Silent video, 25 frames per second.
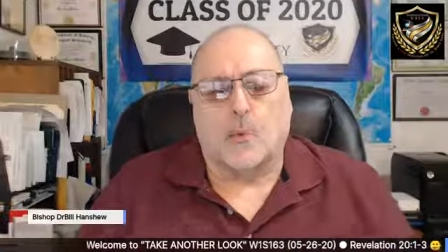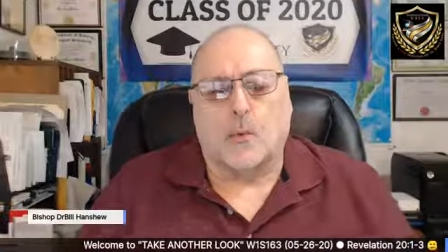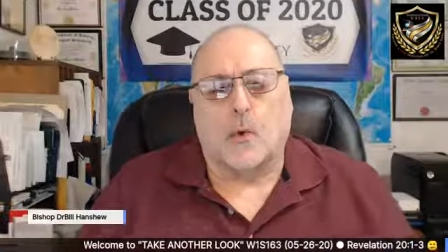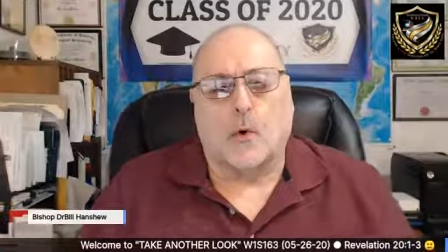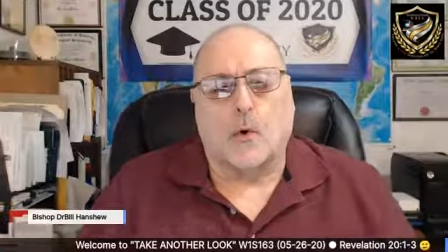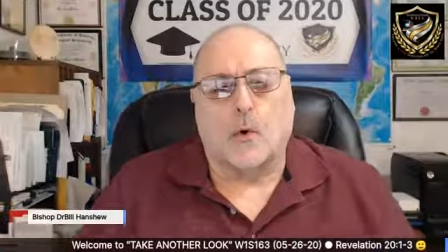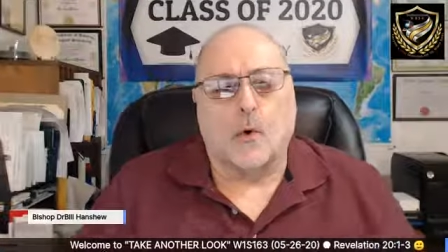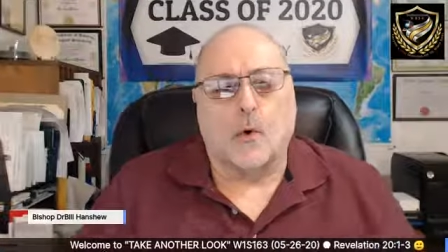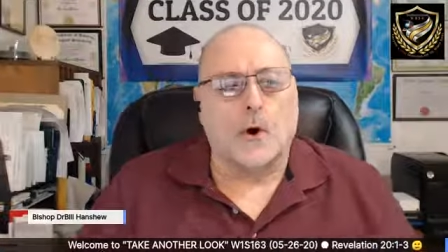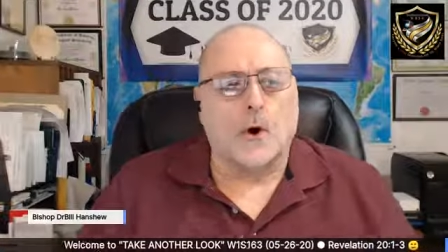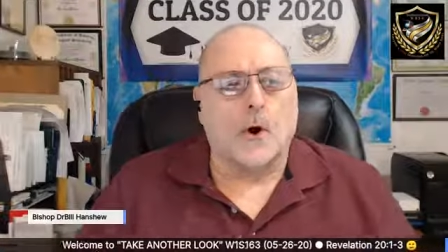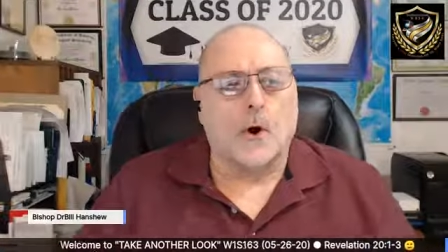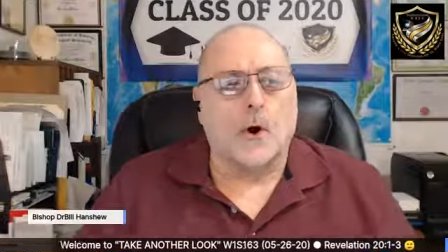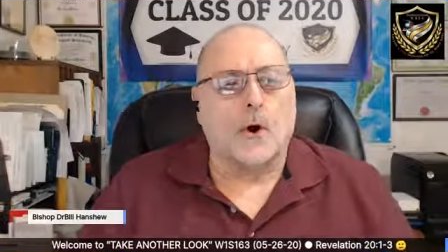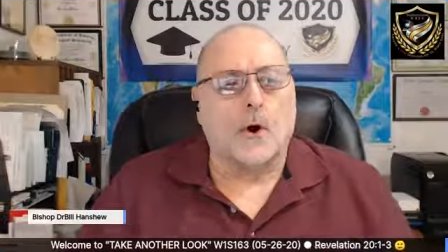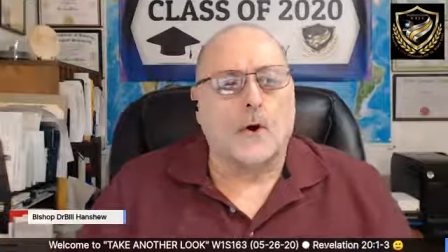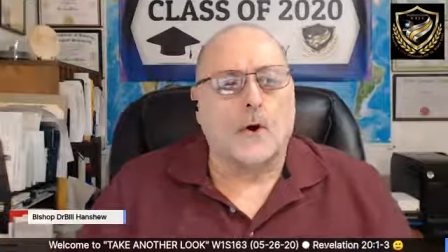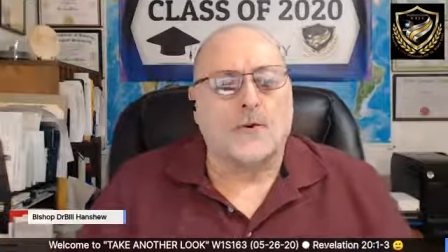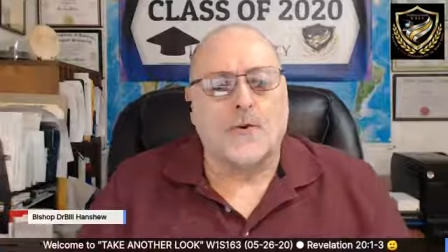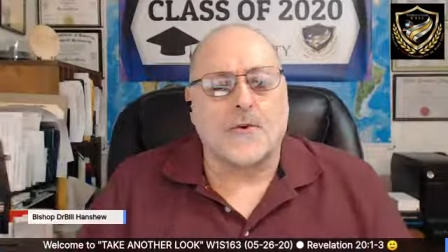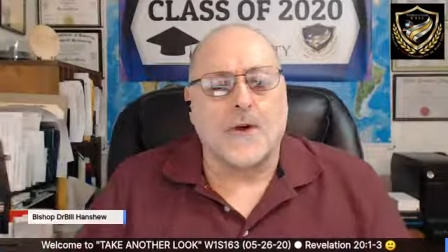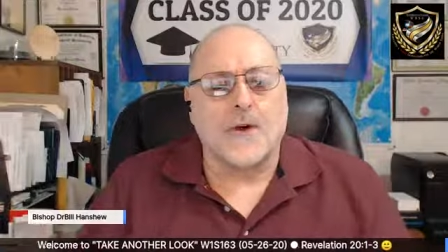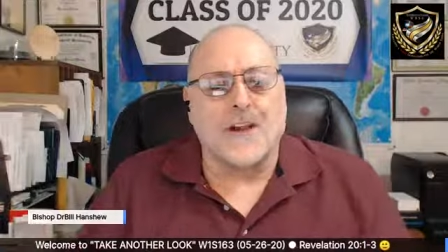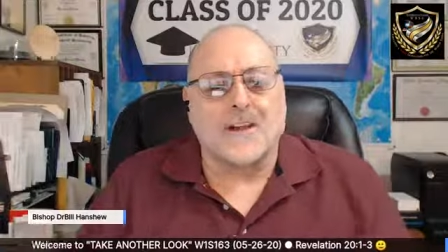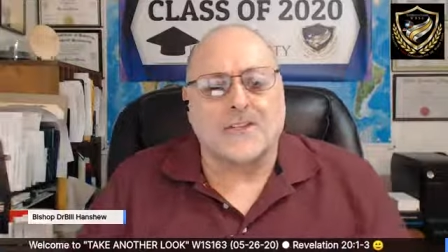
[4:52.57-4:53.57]
poor
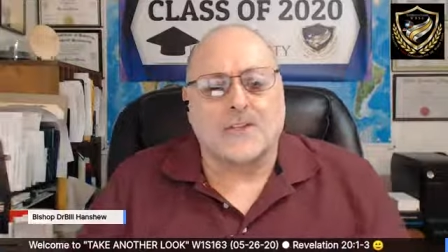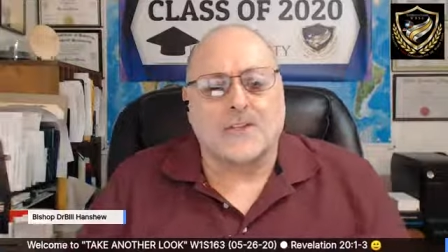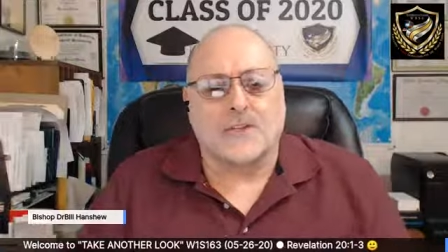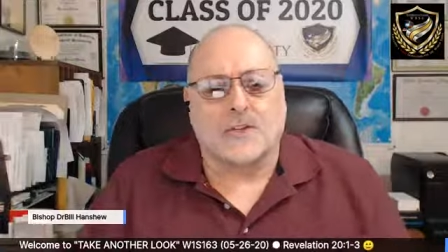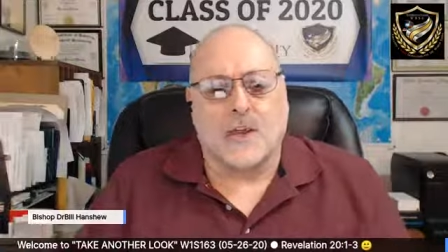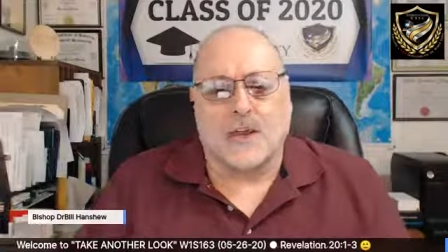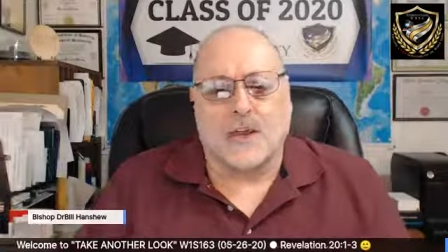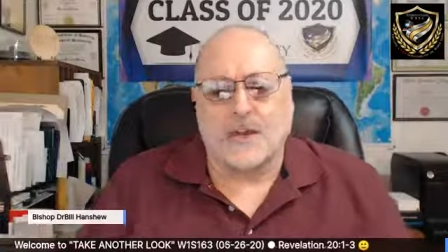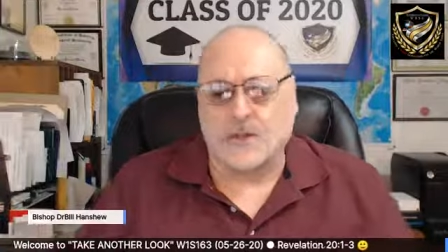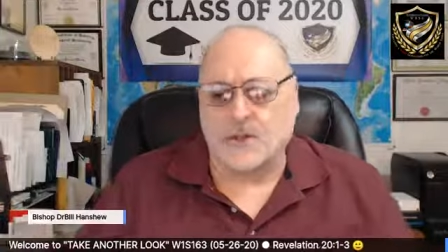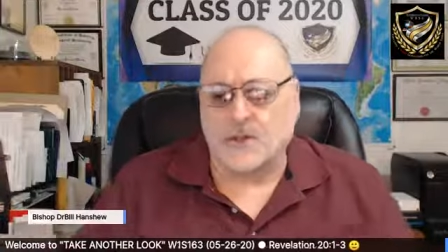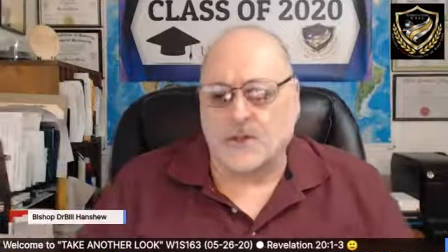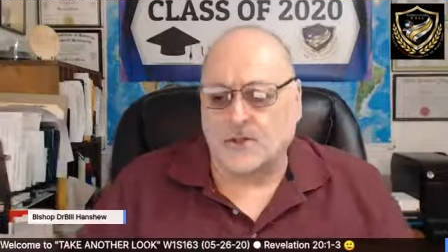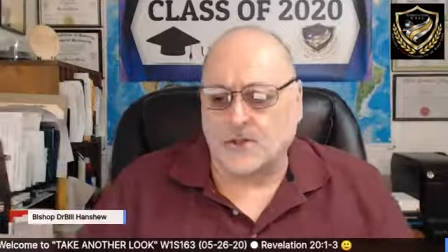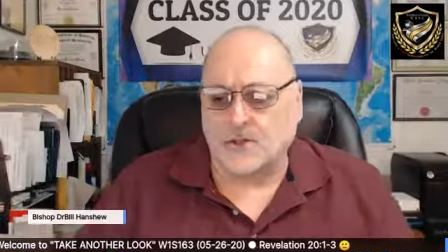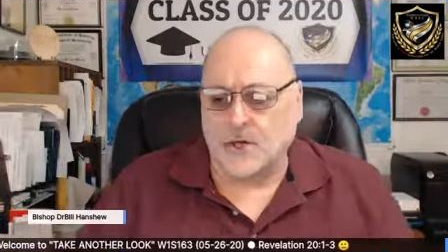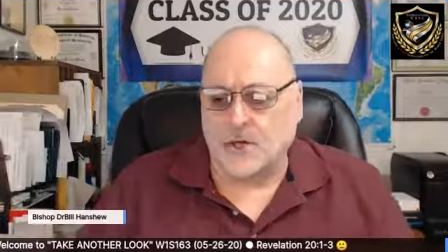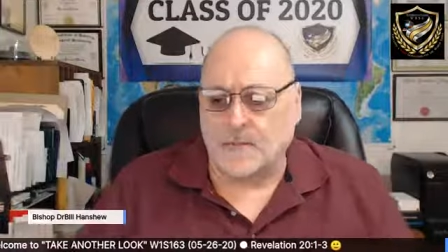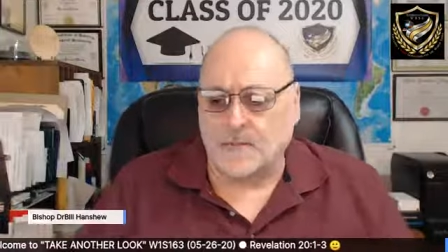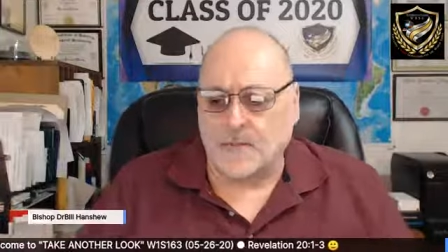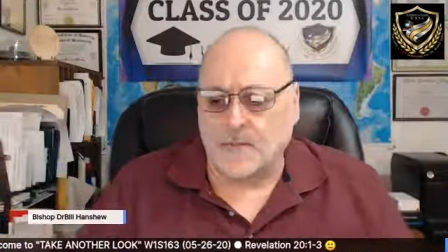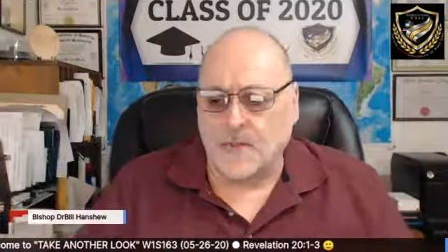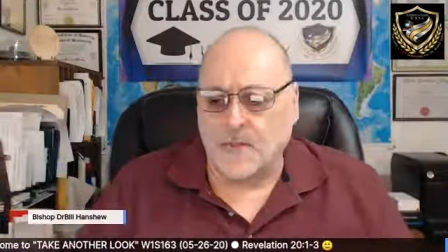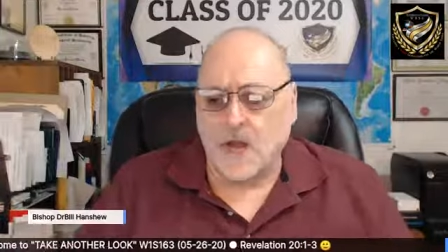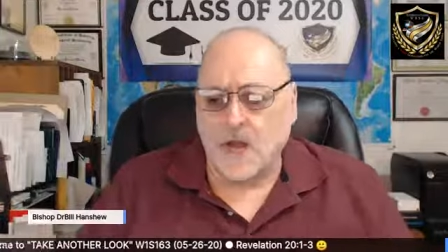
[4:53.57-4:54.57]

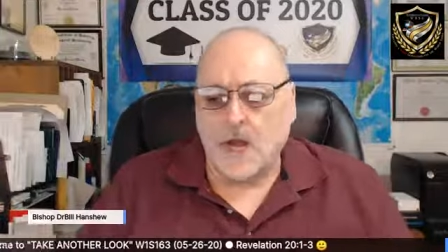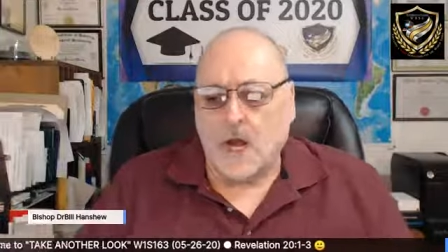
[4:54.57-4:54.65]
translation